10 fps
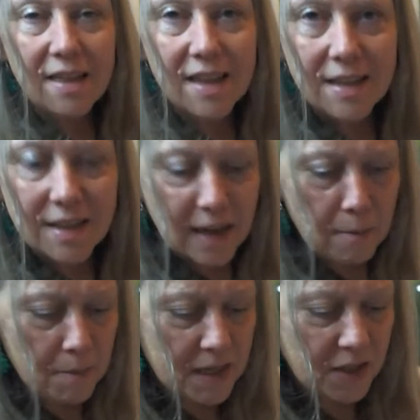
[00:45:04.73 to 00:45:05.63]
This is
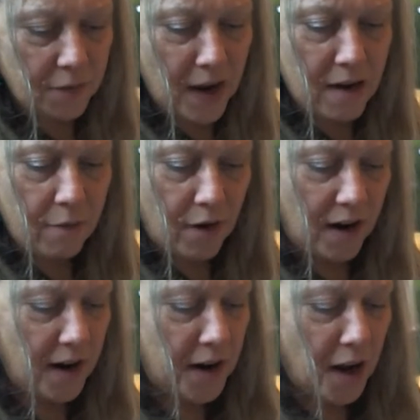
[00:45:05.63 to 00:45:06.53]
Kimberly's
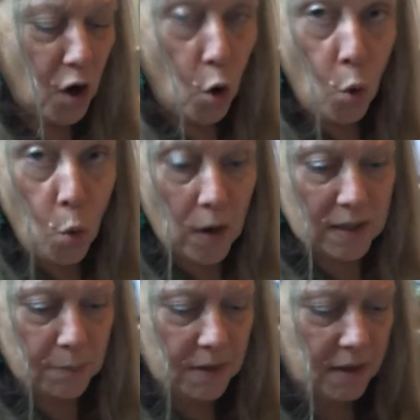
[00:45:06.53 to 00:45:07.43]
favourite, and I
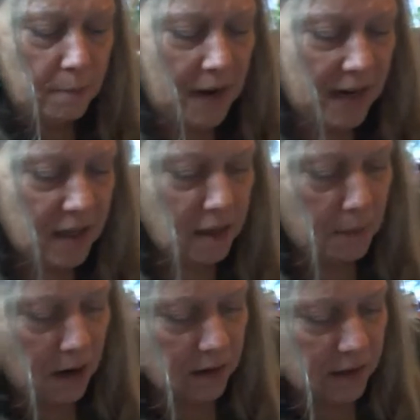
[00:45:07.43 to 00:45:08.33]
always put it back in the
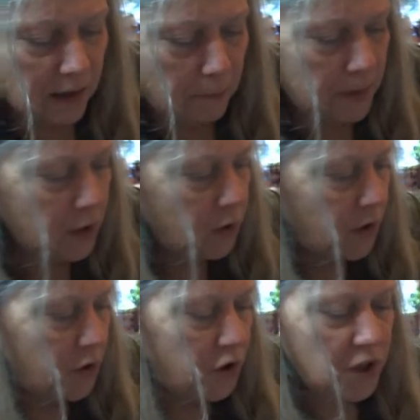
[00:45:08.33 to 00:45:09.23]
basket
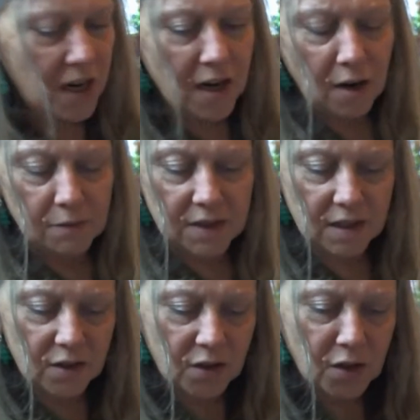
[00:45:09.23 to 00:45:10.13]
because she loves
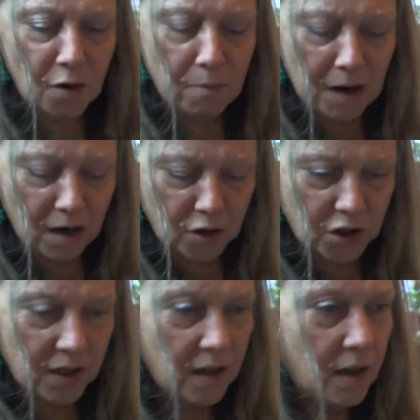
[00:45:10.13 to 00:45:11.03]
it so
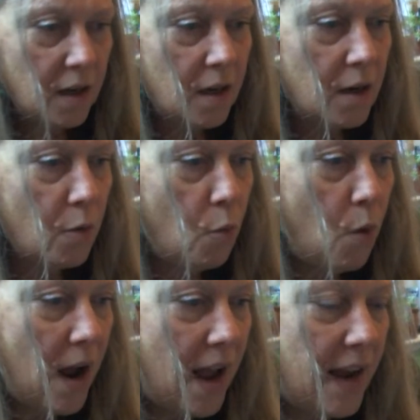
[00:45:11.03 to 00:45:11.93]
much.
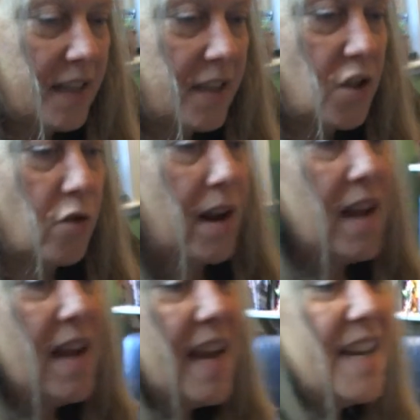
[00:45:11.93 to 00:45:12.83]
Where is the scrape?
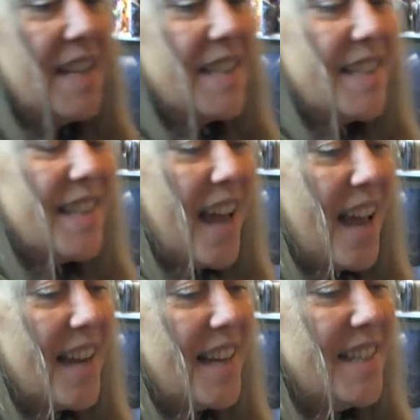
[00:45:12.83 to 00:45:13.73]
It
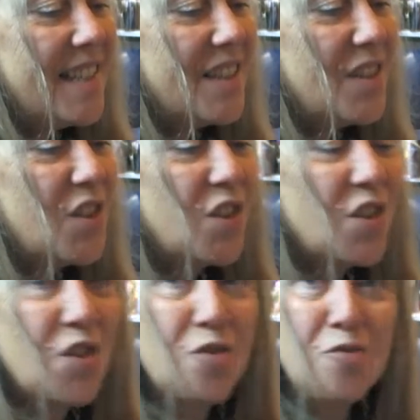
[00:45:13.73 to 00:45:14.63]
says
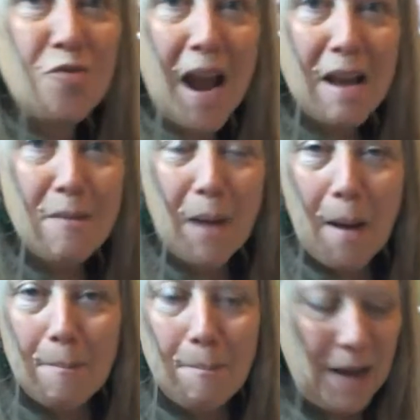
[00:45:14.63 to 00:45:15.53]
scrape
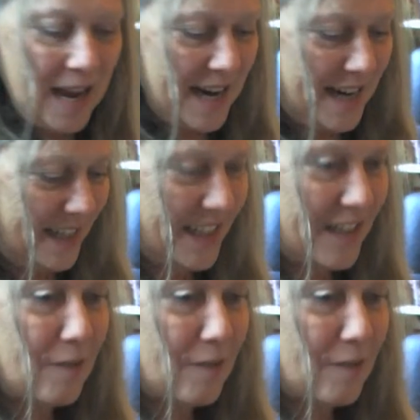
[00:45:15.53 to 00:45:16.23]
paint.